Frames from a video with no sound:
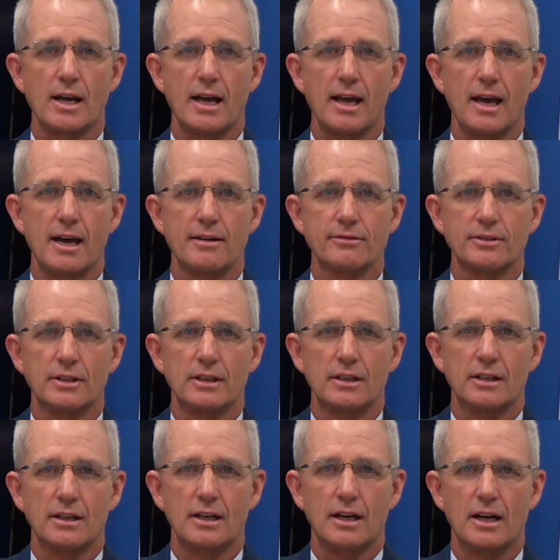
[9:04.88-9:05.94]
I have,
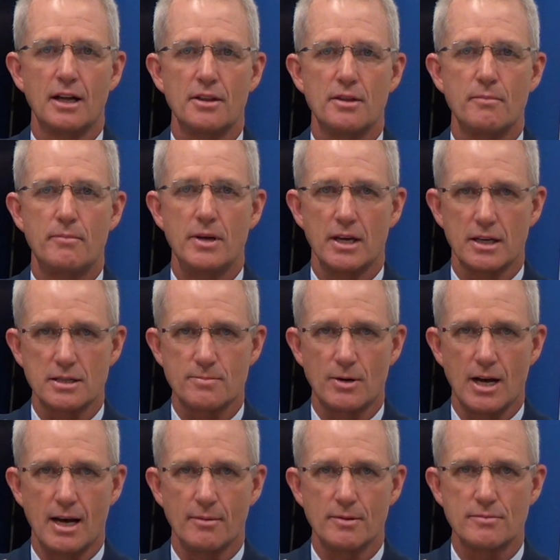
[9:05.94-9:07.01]
the biggest
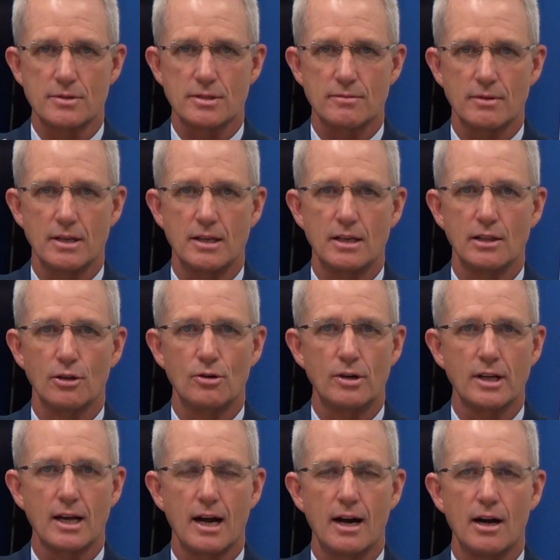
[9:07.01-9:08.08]
problems in
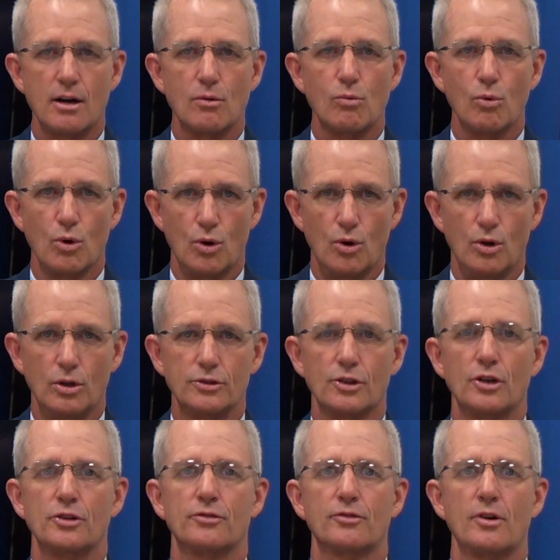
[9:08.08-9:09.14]
learning our
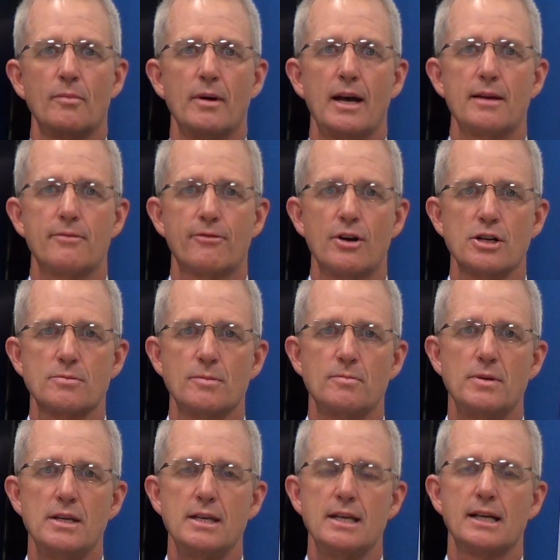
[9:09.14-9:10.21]
world was from my freshman
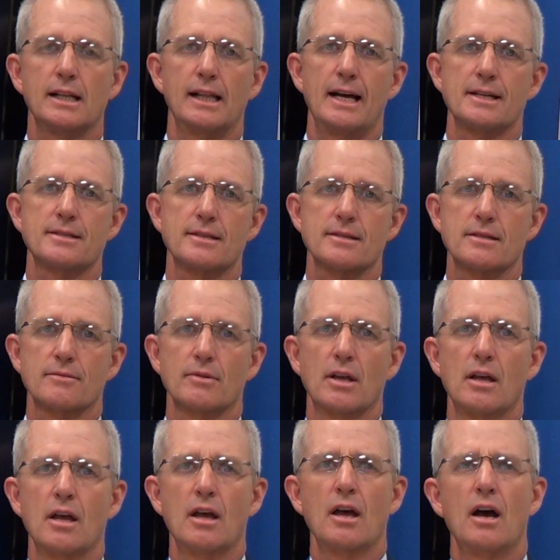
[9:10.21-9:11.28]
PE classes.
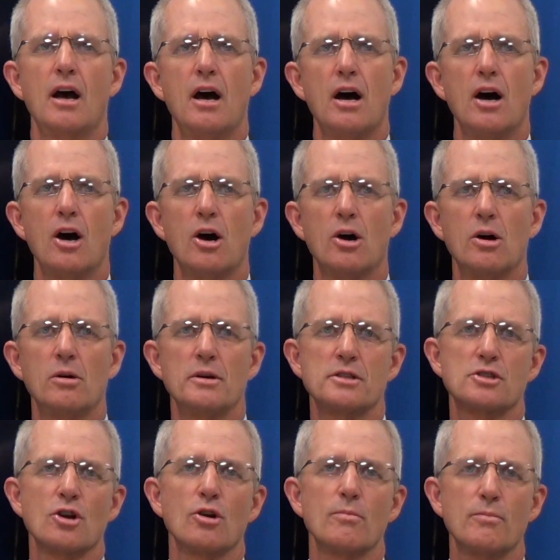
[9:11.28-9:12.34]
Oh,
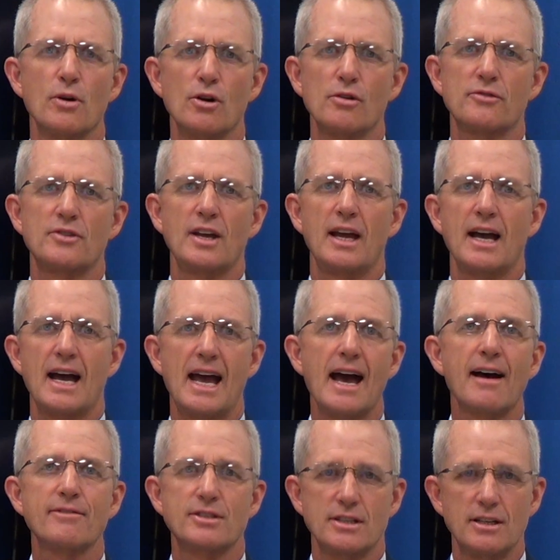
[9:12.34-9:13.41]
it's her birthday, I
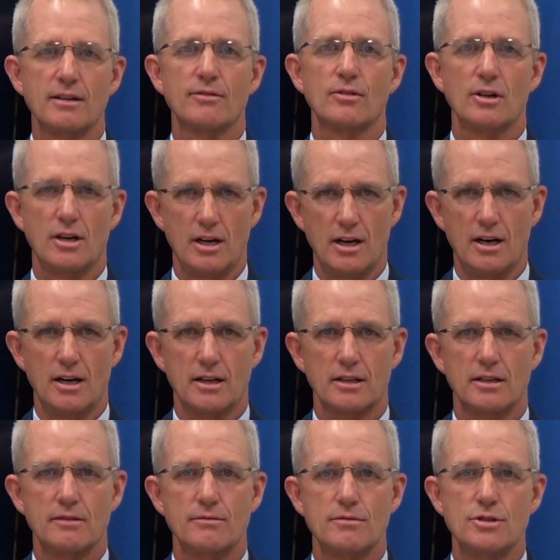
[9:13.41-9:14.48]
have to give her a
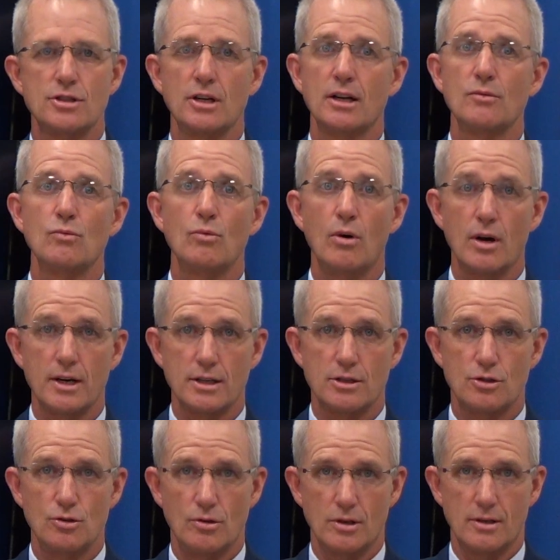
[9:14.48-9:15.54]
hug. She doesn't want
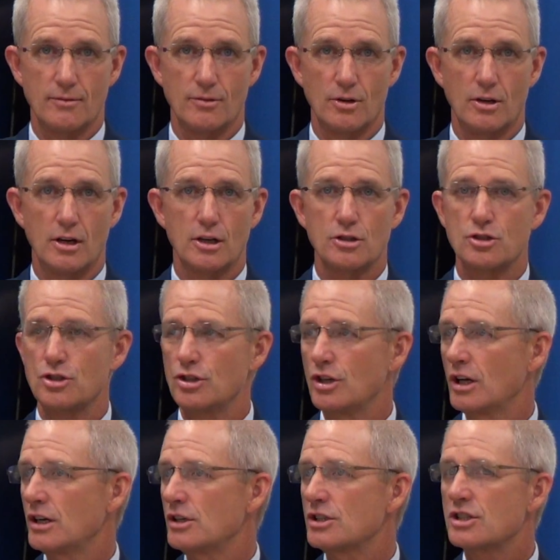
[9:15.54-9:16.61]
you to give her a hug. She
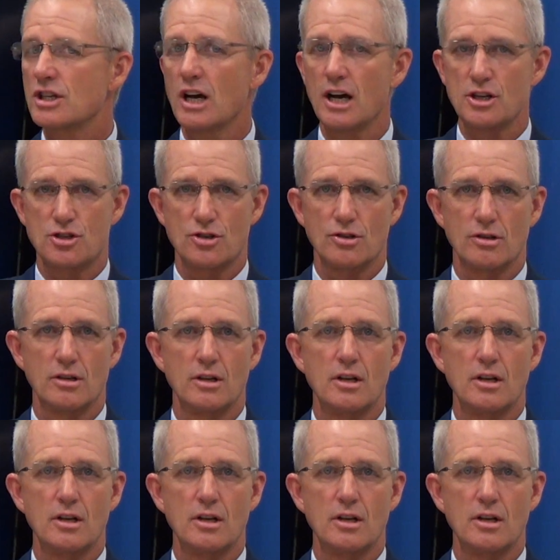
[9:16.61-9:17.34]
doesn't touch her.